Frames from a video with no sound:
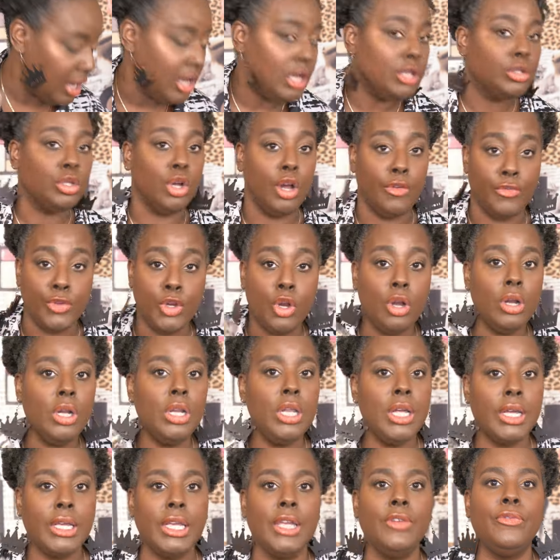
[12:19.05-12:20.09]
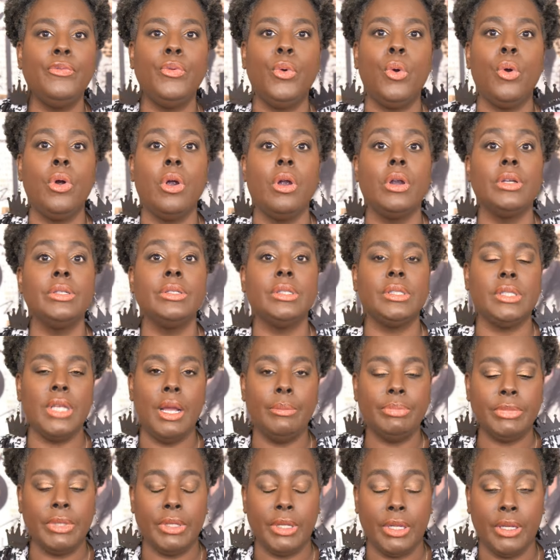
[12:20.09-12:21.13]
So if you're looking for
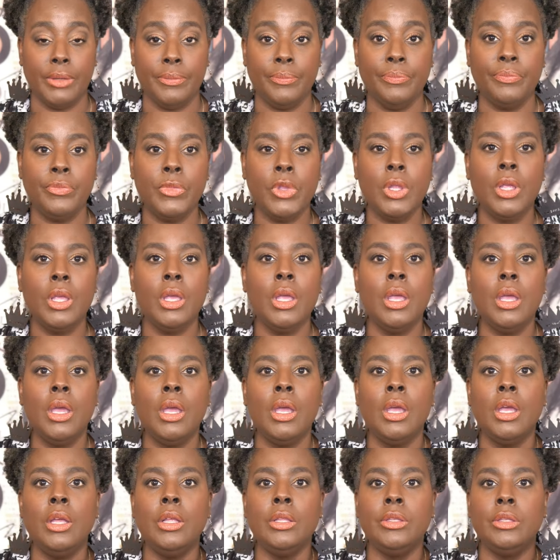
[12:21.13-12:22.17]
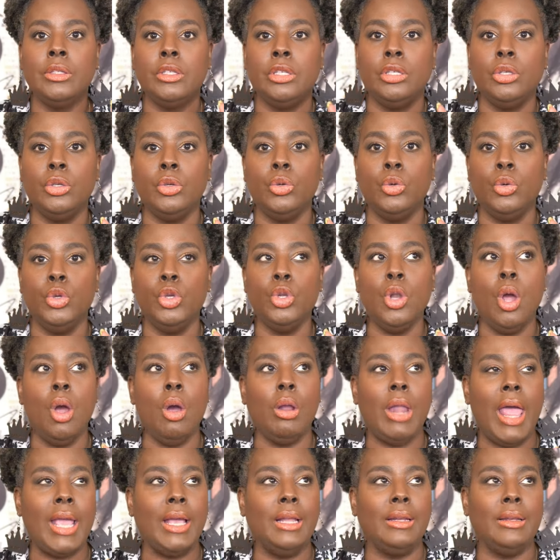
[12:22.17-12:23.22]
something to, you know,
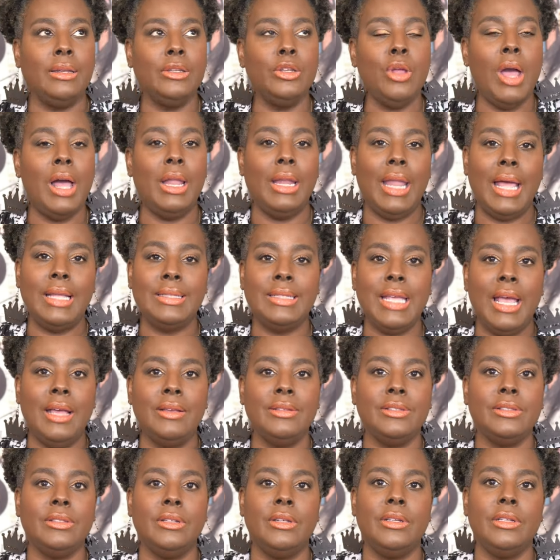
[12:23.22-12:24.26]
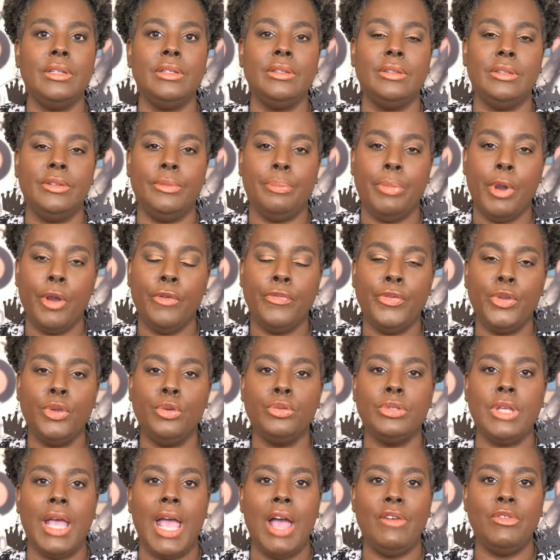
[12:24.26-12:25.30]
like you know how a lot of times the the
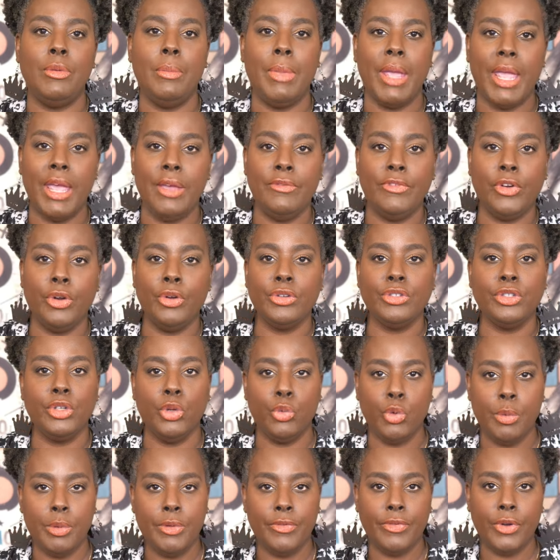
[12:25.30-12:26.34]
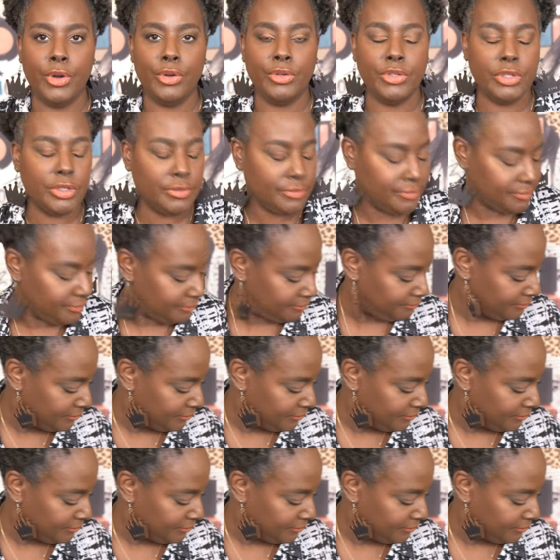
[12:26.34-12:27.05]
perfumes will have a man version, a woman version.